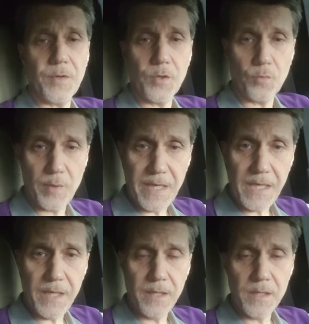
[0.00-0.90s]
the
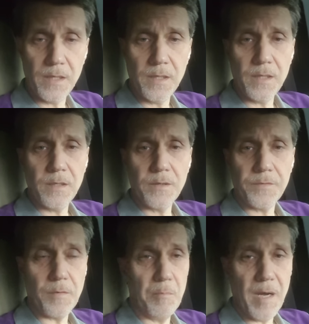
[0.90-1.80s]
greed
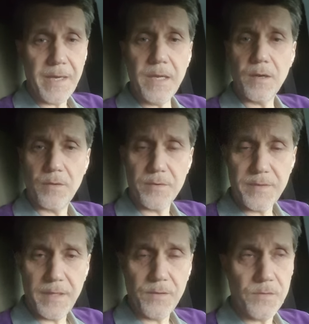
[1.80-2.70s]
for money and other
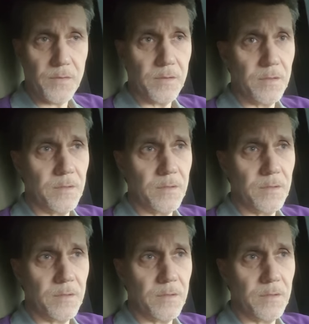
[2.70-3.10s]
things.